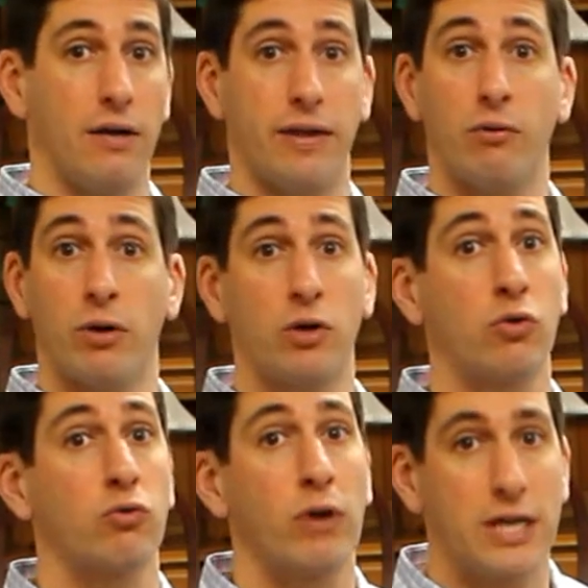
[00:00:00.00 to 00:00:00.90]
They were
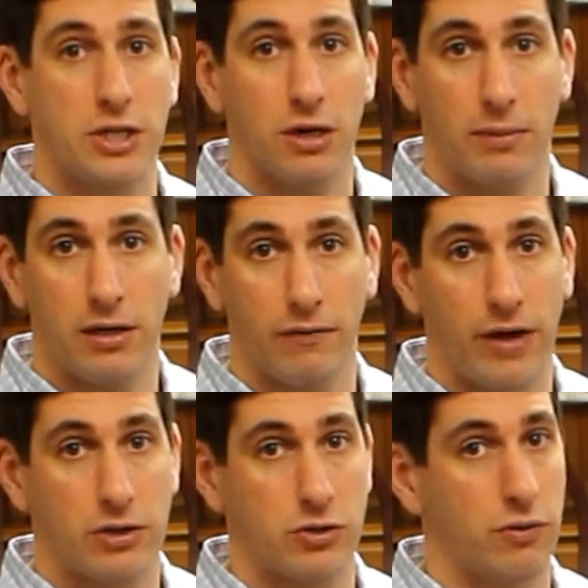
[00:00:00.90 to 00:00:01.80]
great chair
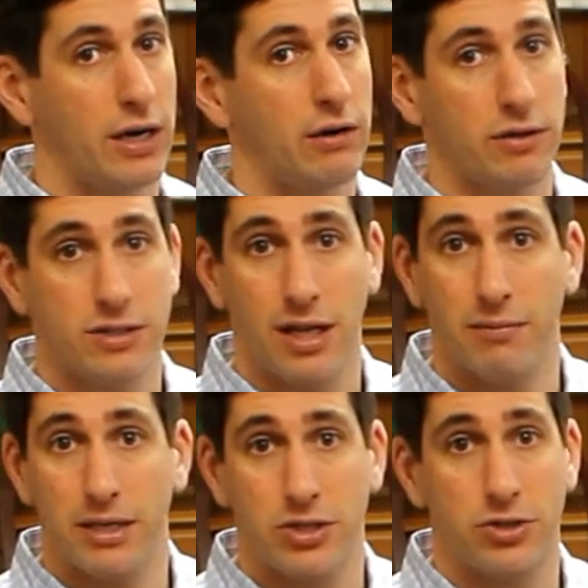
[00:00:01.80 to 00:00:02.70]
manufacturers right here in the state of
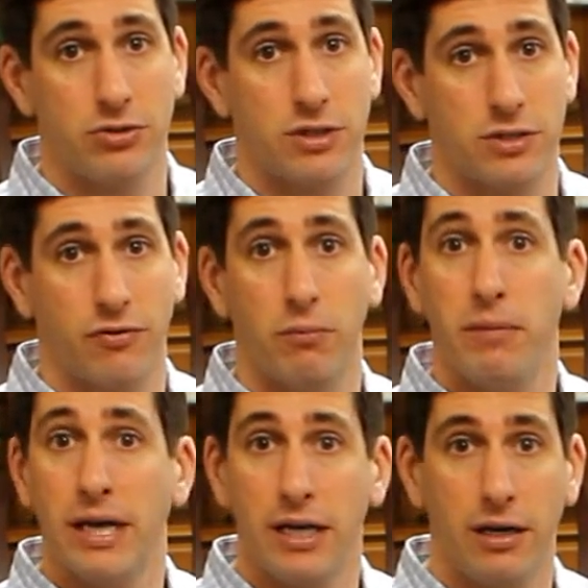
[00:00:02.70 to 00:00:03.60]
Massachusetts for
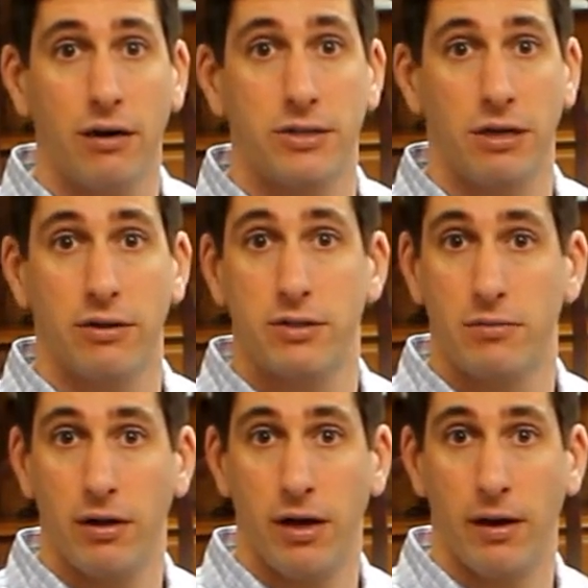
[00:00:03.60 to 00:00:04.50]
many years out in
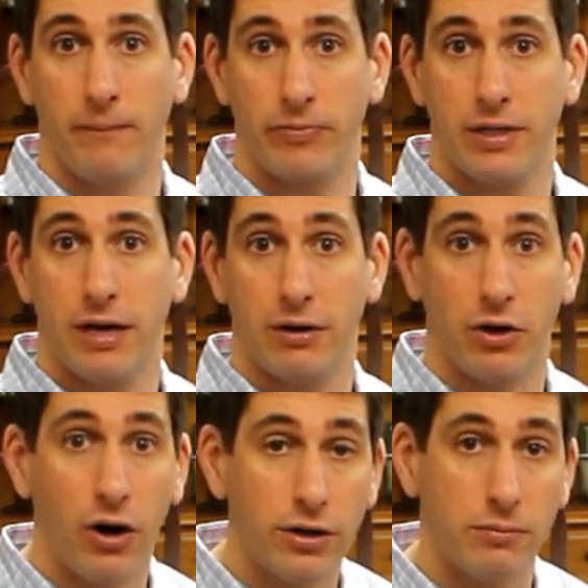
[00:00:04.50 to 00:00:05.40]
the town of
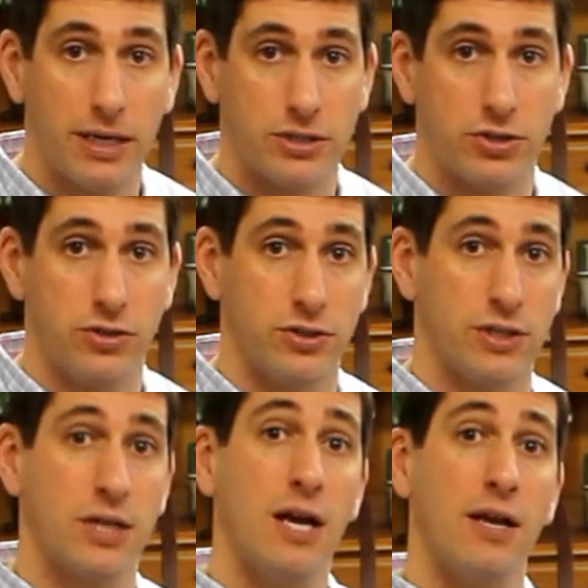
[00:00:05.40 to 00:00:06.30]
Gardner,
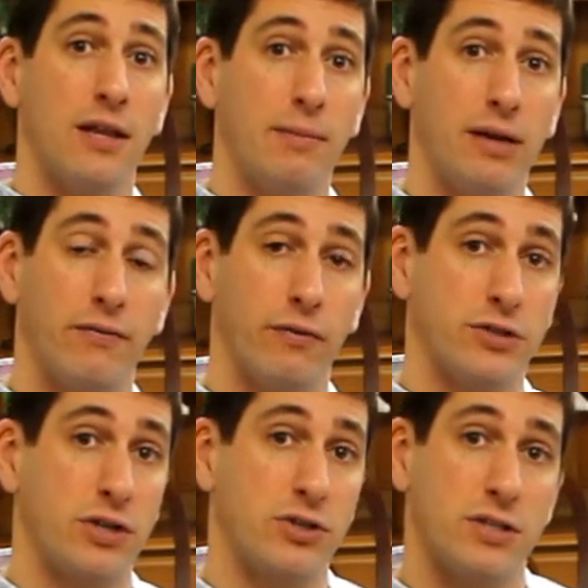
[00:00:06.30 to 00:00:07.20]
Massachusetts. They
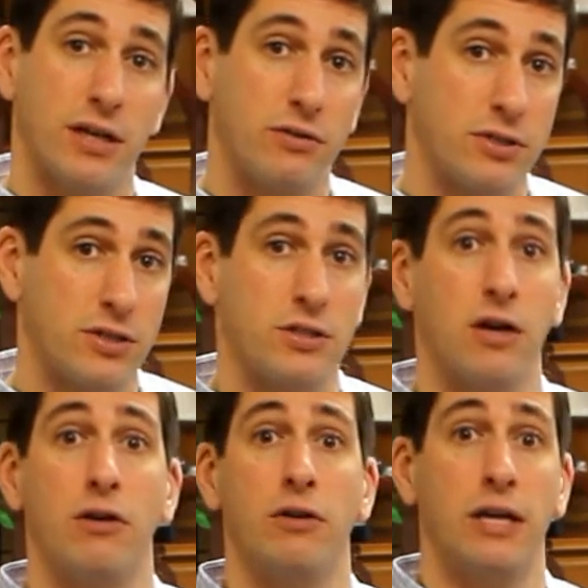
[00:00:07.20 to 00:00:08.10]
such as Nichols and
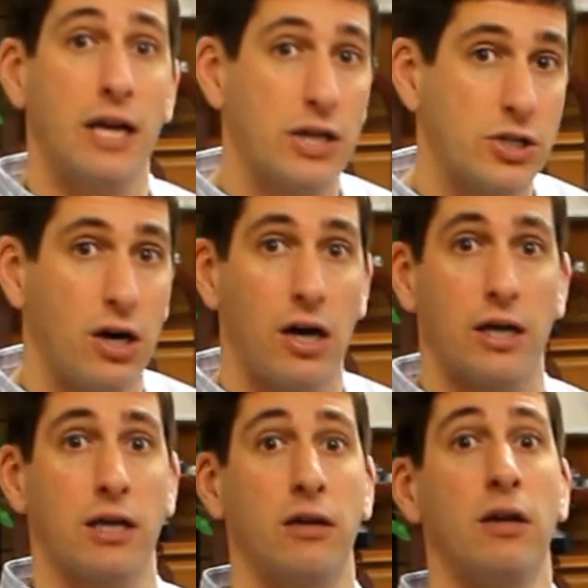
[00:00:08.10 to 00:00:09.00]
Stone and
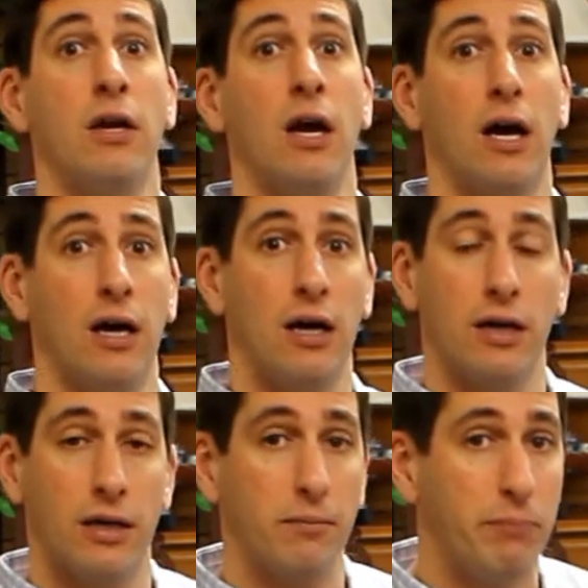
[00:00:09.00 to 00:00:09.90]
Hitchcock
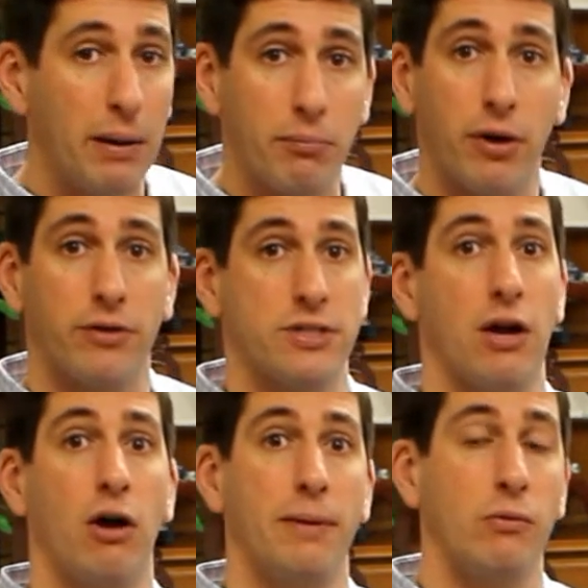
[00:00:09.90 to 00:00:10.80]
and Bent Brothers. They
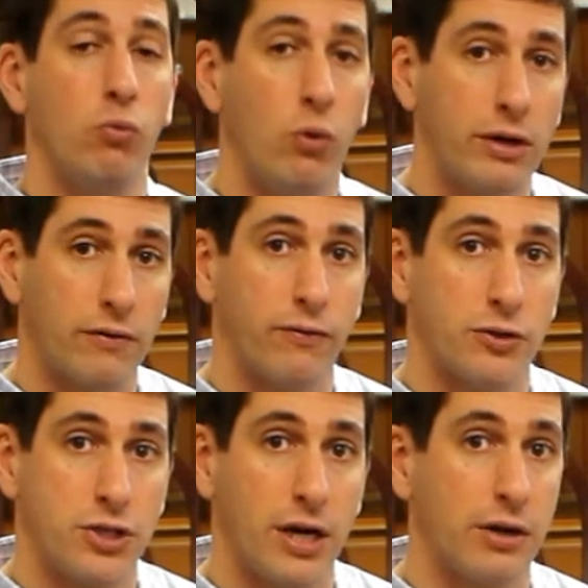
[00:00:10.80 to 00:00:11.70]
all made wonderful
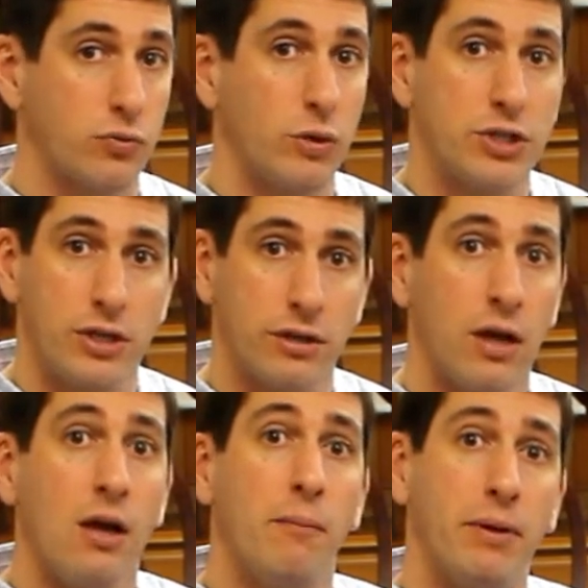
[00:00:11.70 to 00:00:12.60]
chairs, Winchendon,
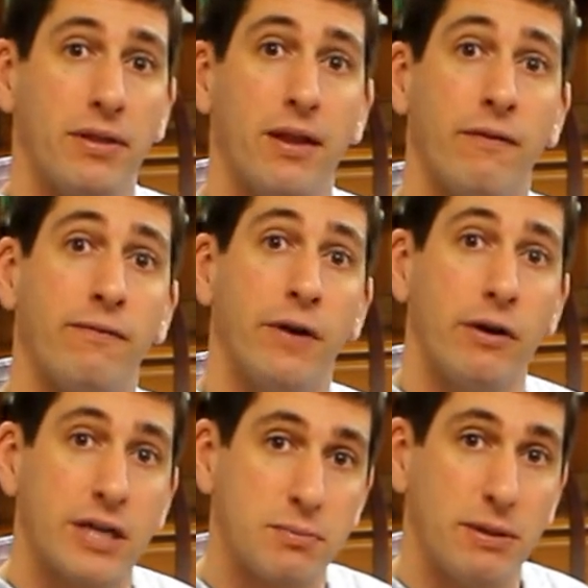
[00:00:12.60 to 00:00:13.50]
but they're
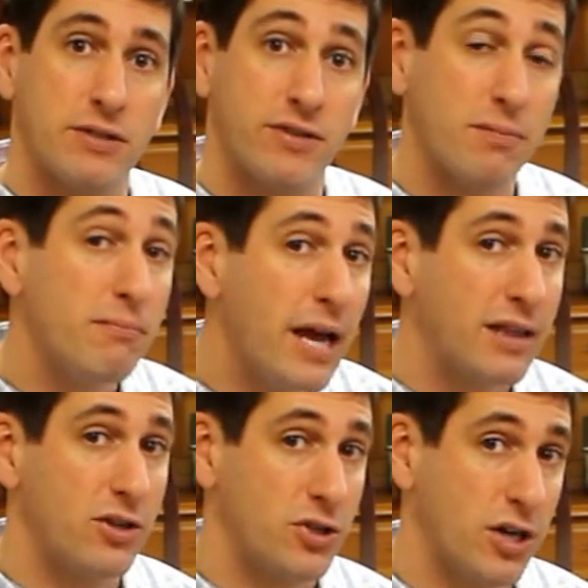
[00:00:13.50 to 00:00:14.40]
very expensive to make
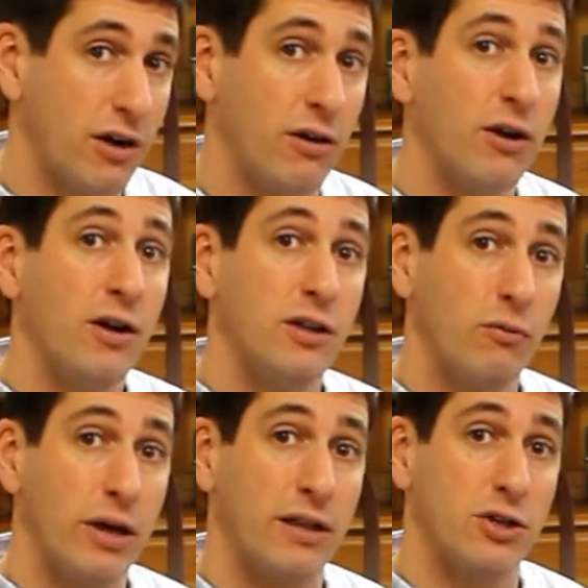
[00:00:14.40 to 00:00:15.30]
the chair the
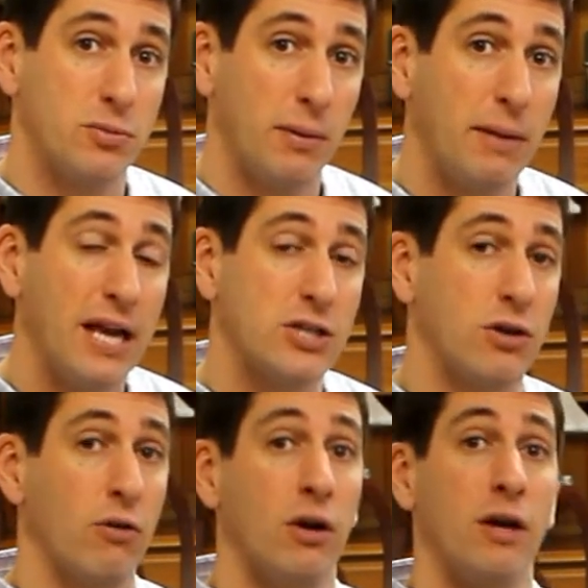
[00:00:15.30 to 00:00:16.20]
way that it should be made.
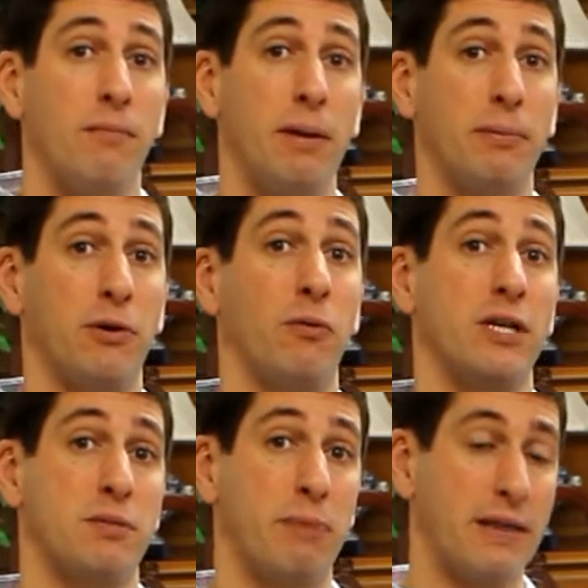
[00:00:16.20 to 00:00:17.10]
So people don't want
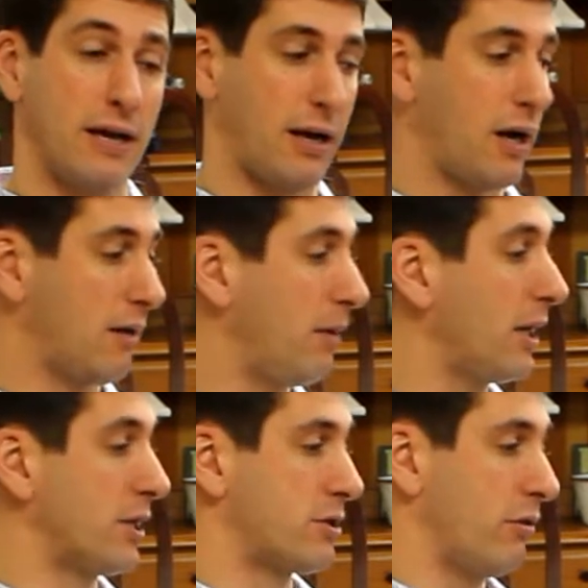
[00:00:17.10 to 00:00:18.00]
to spend that kind of
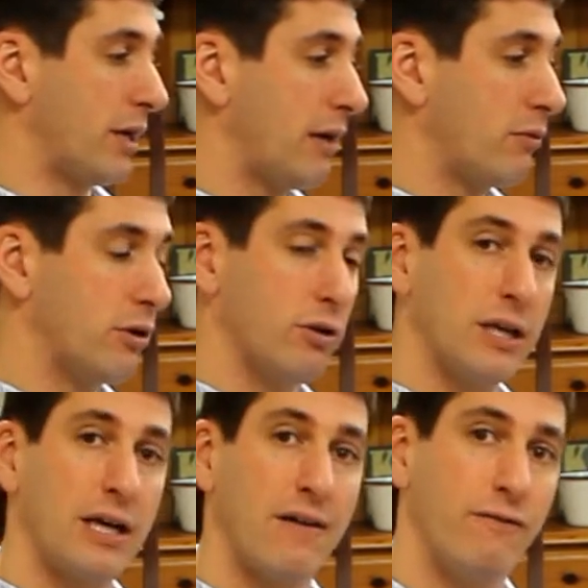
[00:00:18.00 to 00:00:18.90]
money. So again, when you're
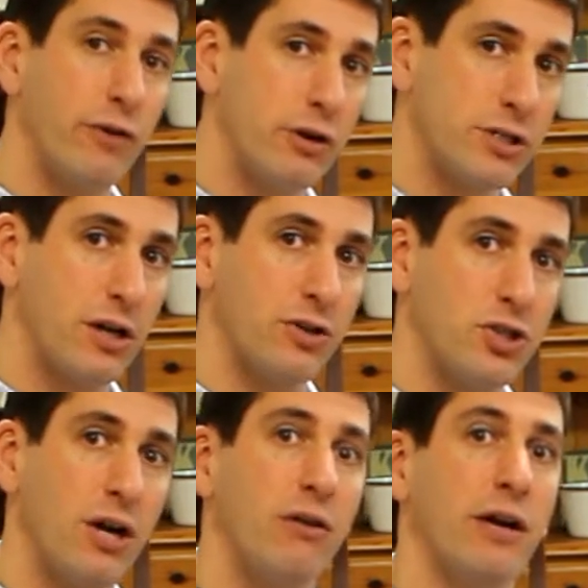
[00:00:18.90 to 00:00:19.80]
looking at a very solid
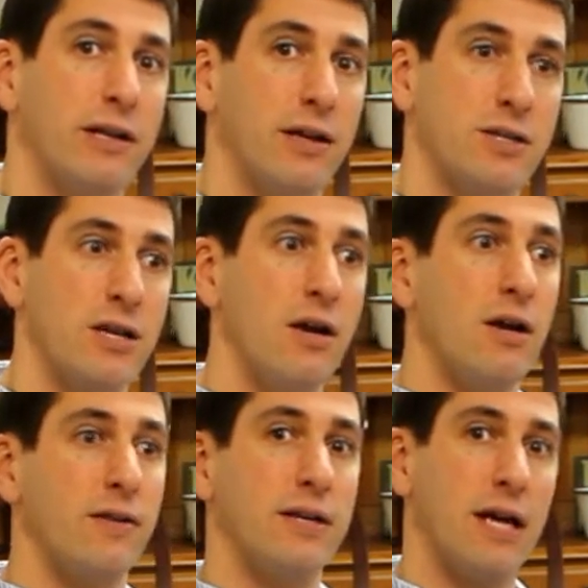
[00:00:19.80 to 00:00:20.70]
chair like this,
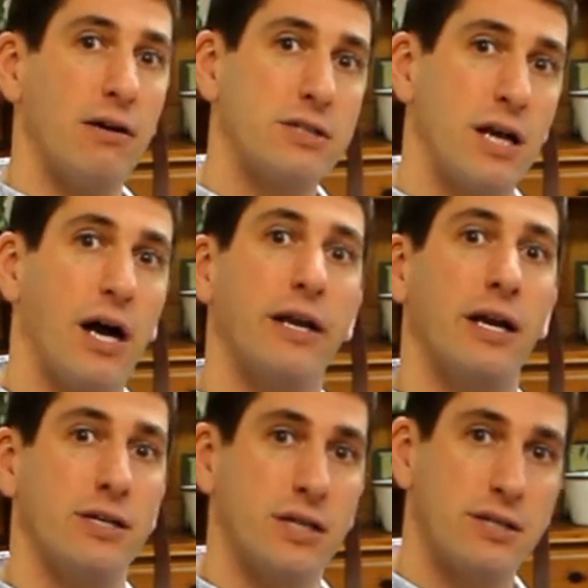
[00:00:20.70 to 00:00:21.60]
the downside
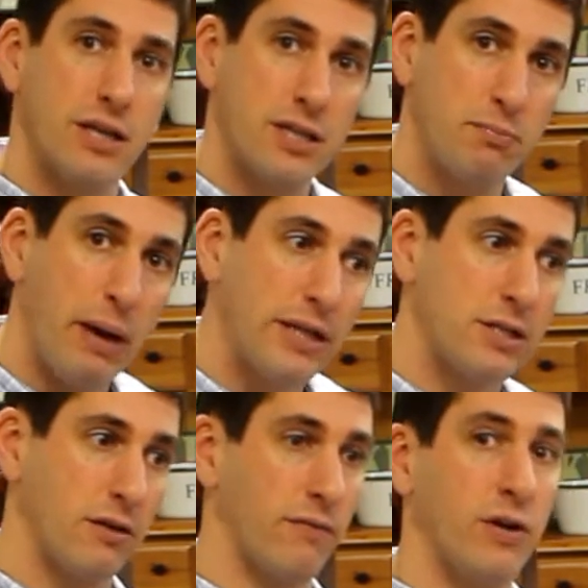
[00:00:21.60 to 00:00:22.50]
is it's
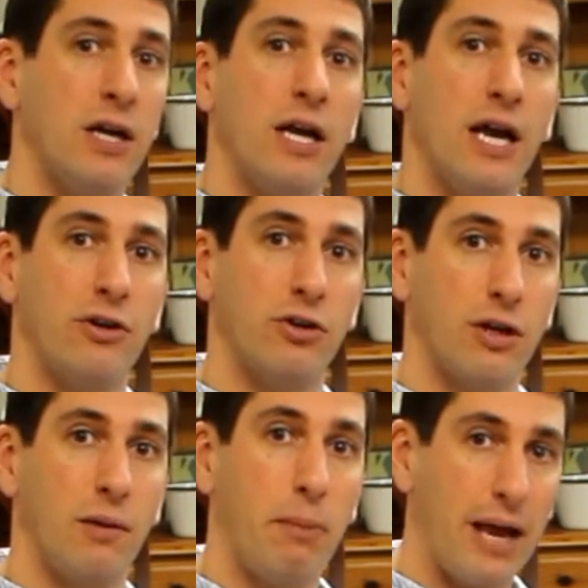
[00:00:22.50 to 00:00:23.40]
expensive and you're
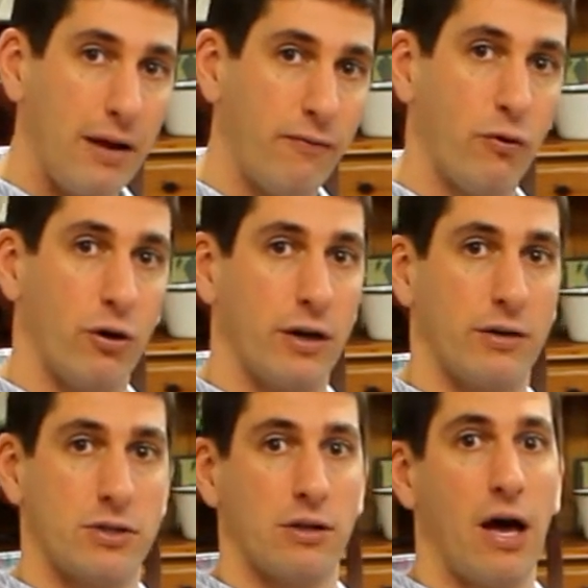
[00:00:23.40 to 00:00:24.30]
going to pay for it.
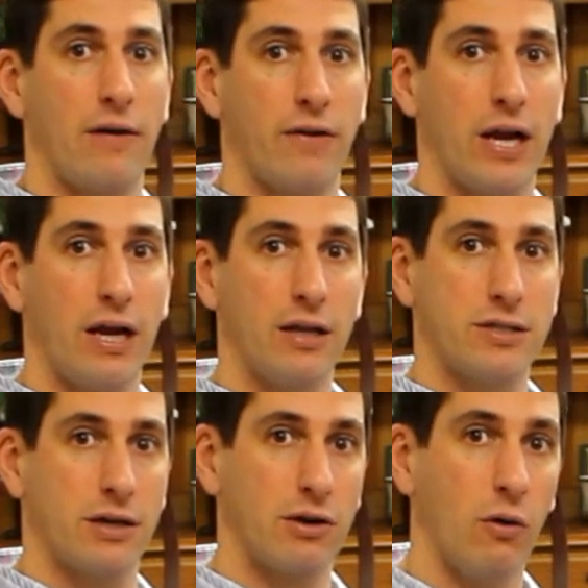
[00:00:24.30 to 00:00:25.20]
There's a lot of
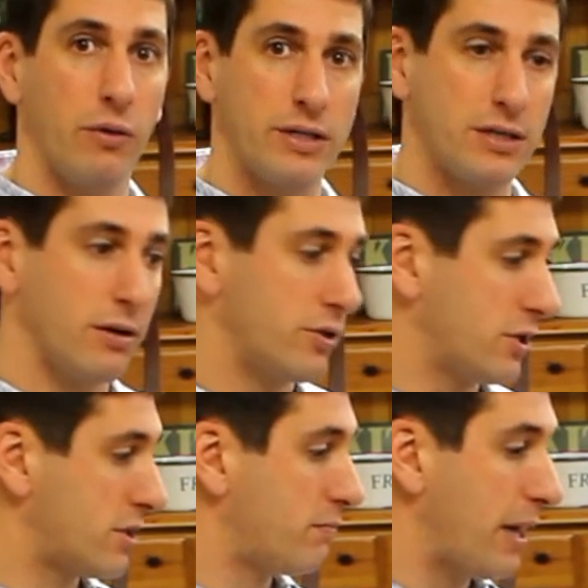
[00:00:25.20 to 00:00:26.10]
hands that go into
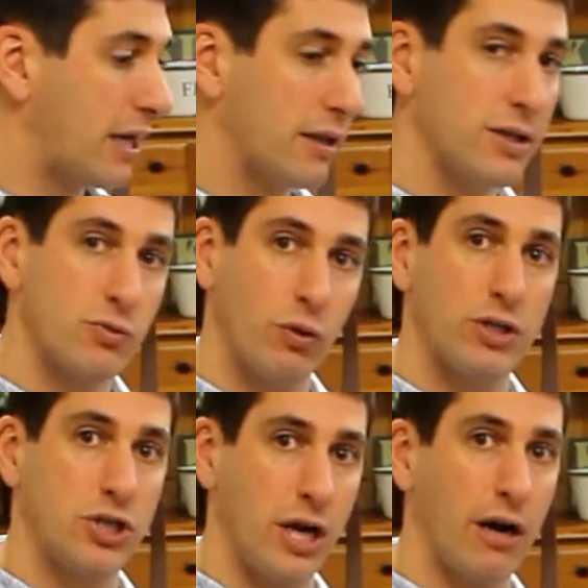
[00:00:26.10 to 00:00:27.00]
just making this one
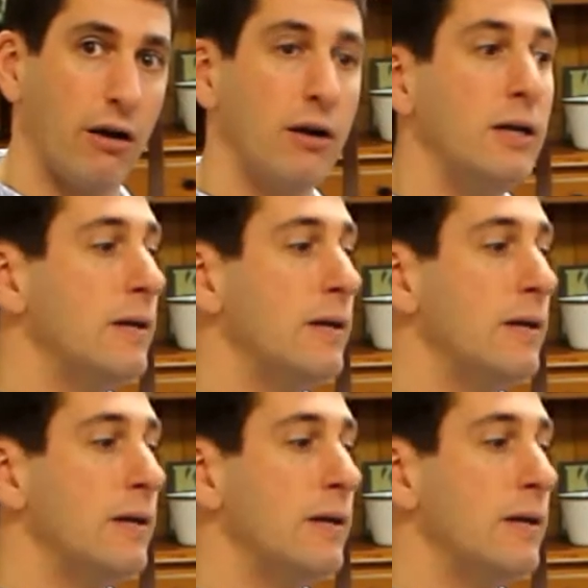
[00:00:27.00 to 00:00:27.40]
chair.